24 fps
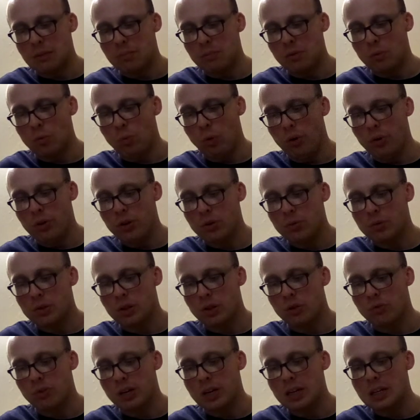but one who is
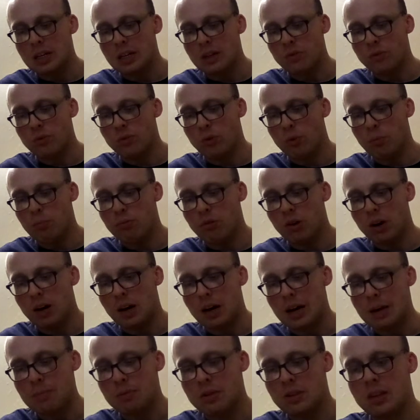greedy for
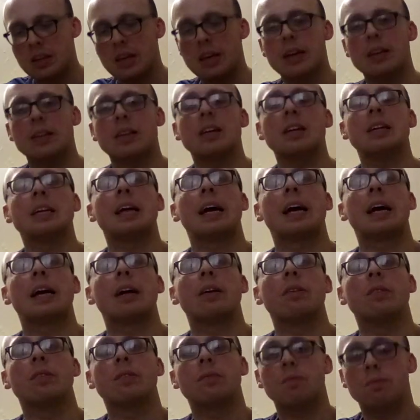bribes tears it down.